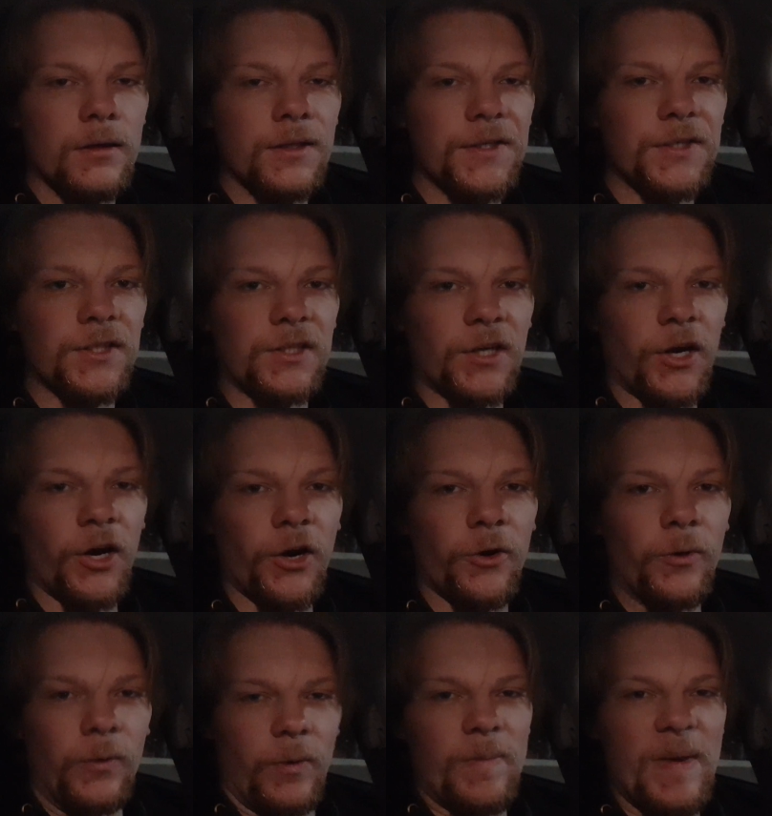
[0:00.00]

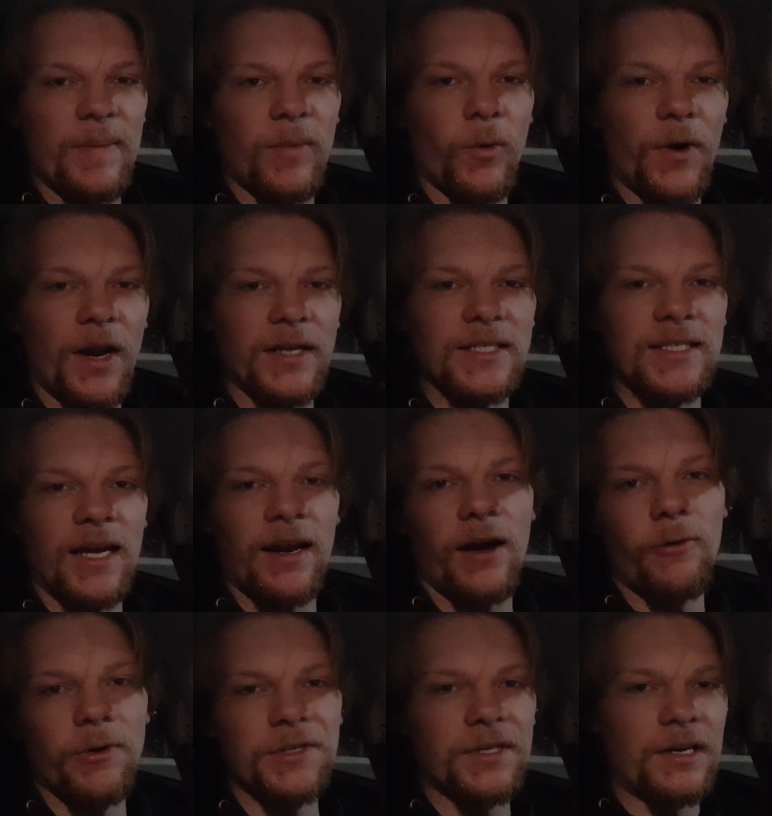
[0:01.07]
So, remember when I said I
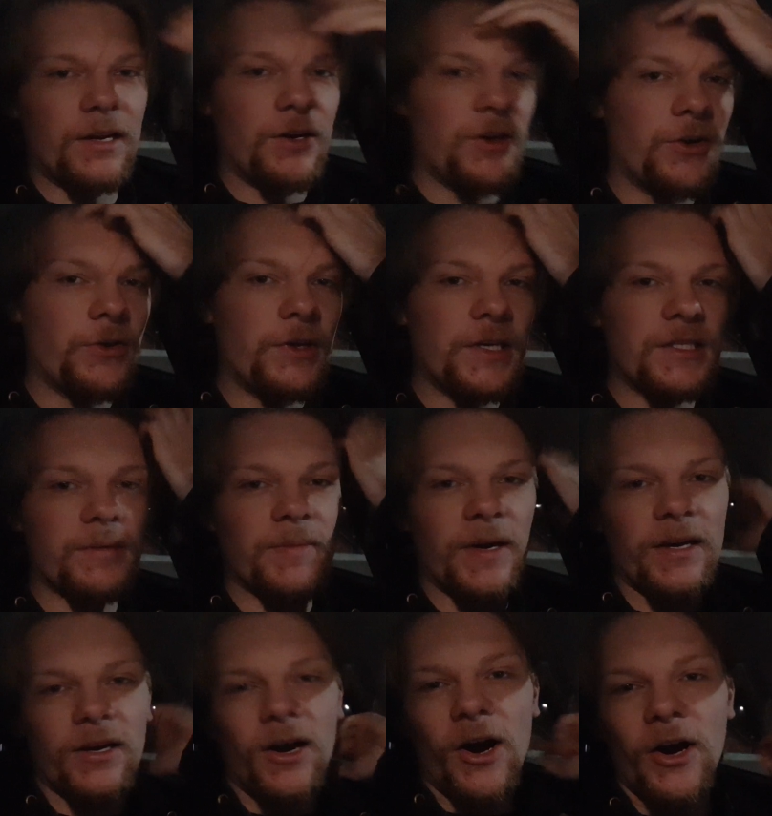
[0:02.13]
wasn't going to do these in
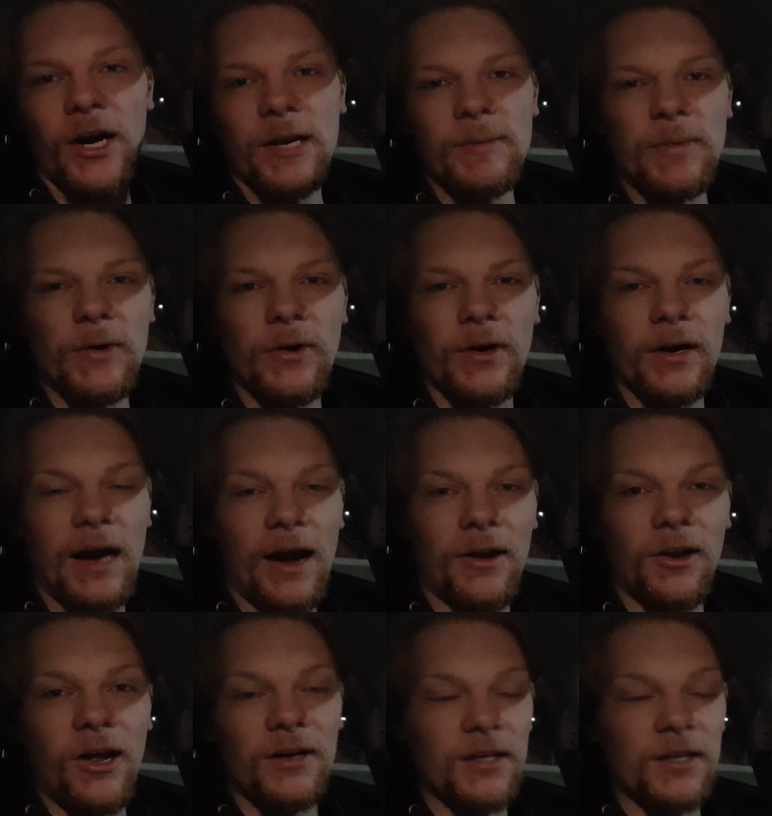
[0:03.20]
my car anymore? How long